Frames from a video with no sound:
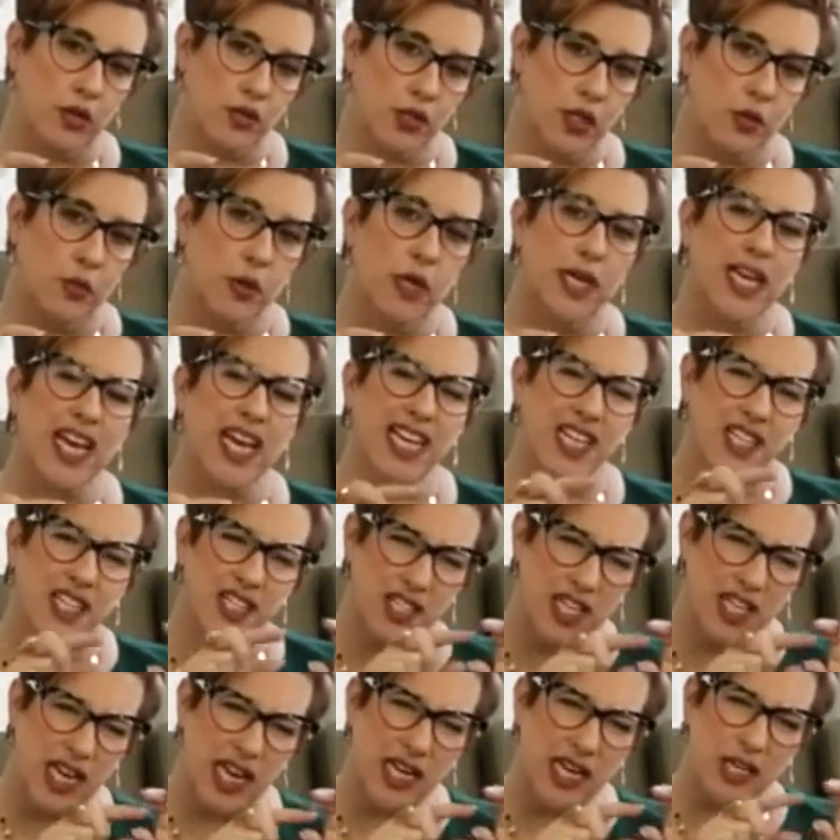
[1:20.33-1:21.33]
So you want to kind of
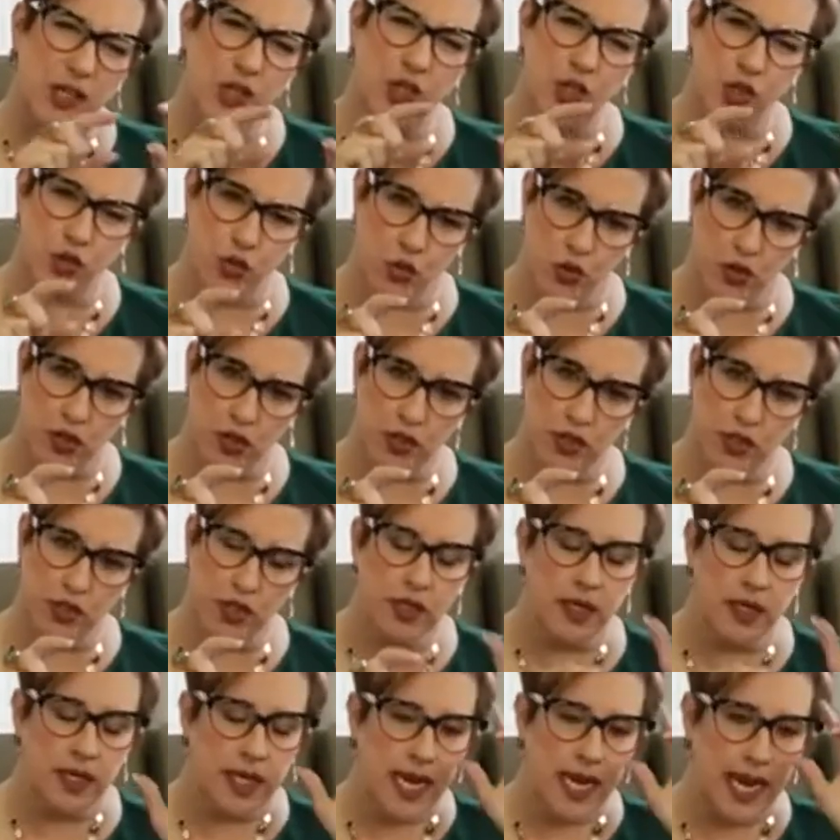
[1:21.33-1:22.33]
stay short
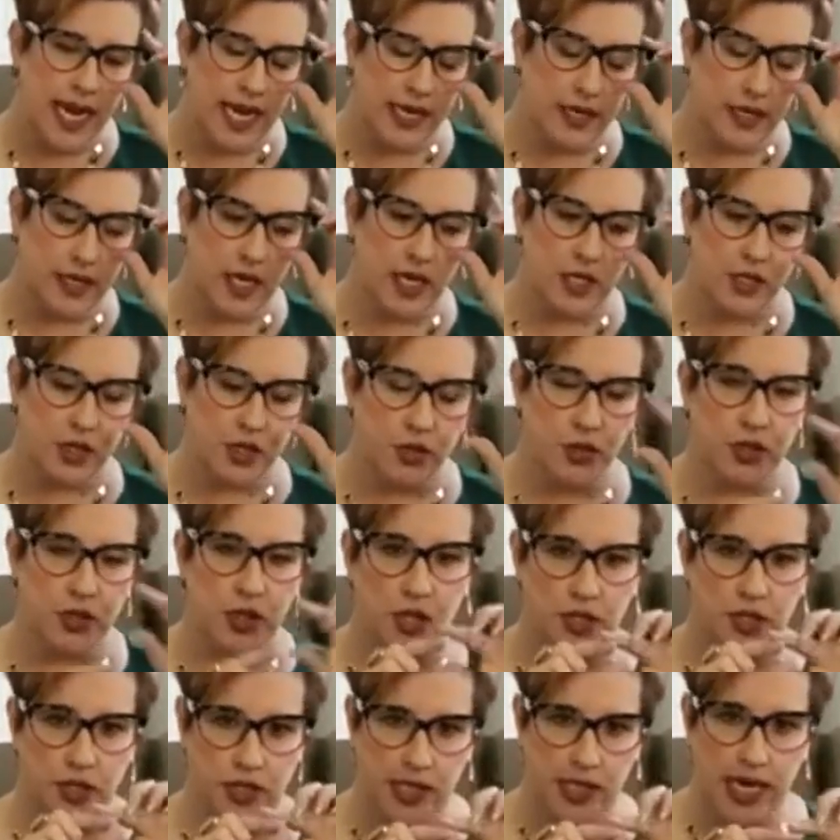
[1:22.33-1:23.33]
and to the
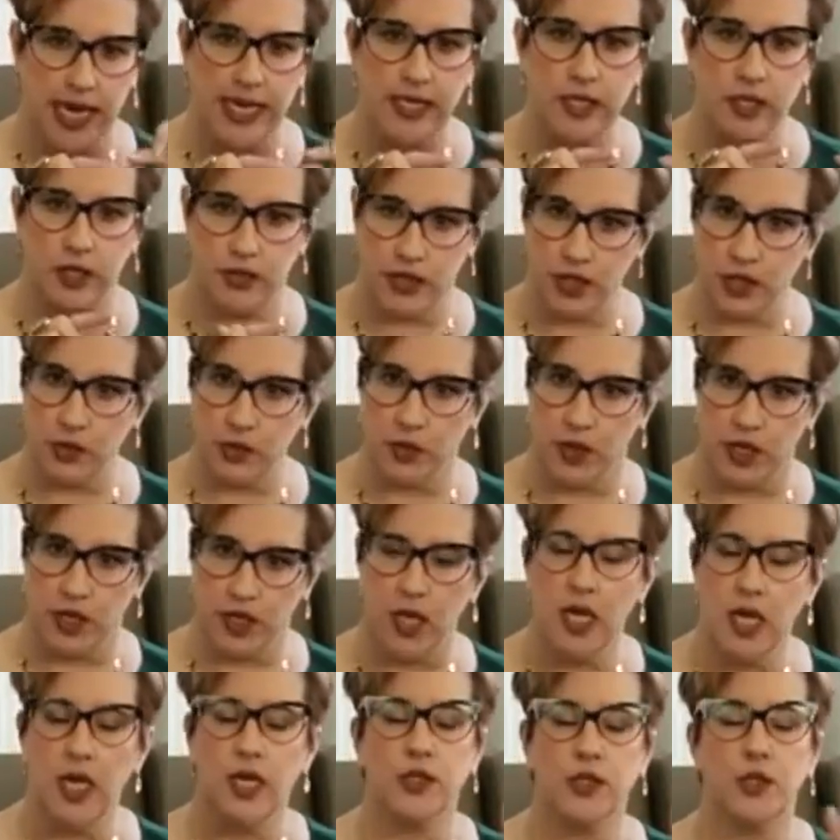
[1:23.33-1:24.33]
concise on this one,
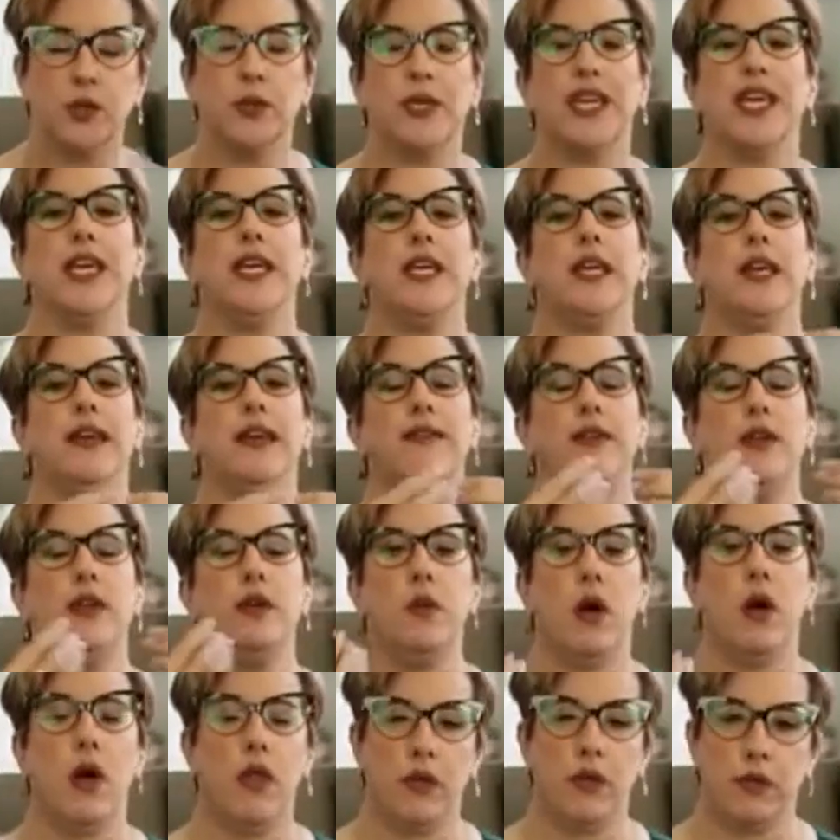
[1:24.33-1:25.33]
so it can give
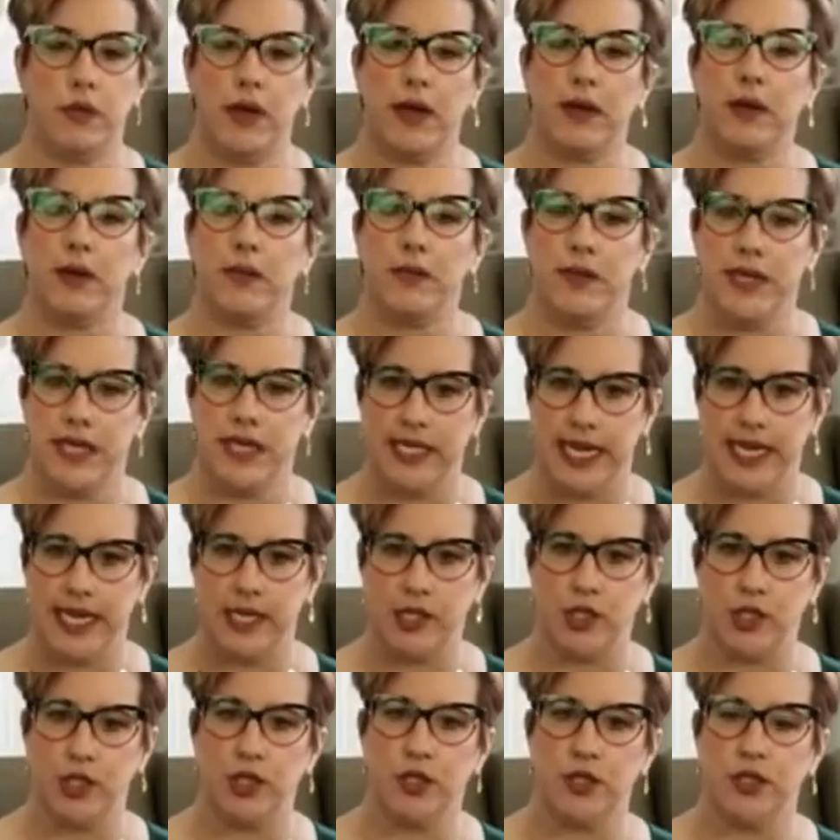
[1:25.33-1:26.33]
you all the
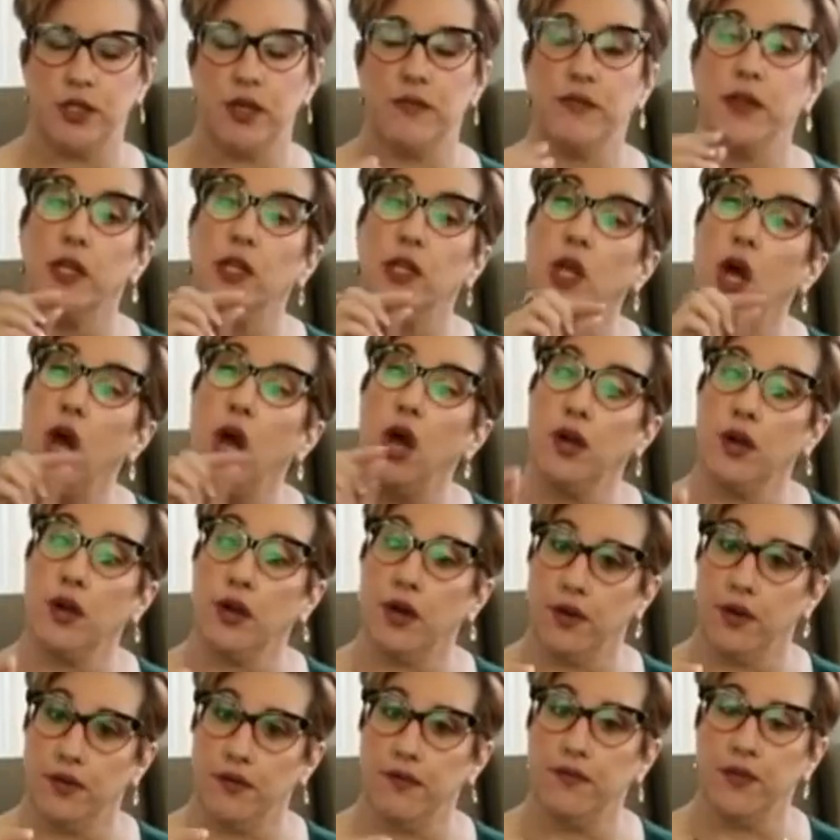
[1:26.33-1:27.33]
recommendations of the
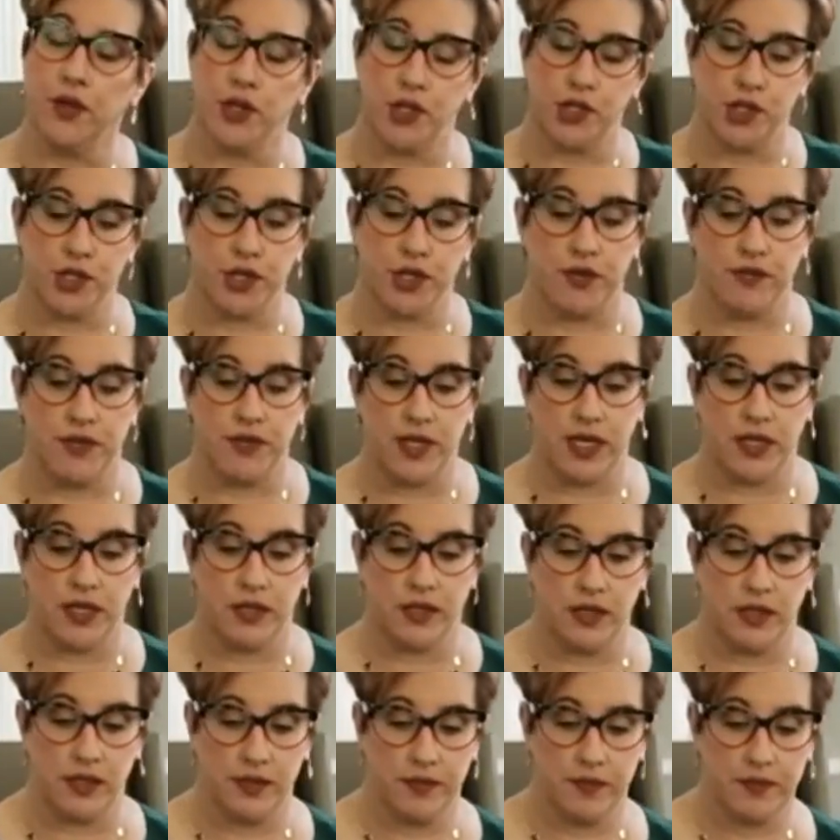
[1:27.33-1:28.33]
longer version of
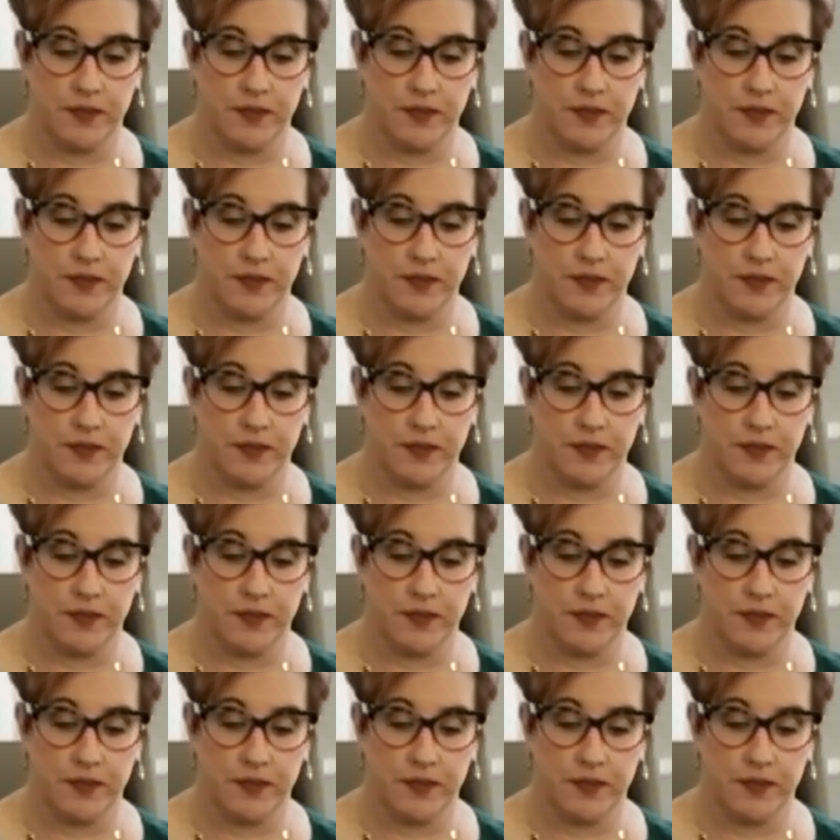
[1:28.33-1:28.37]
these.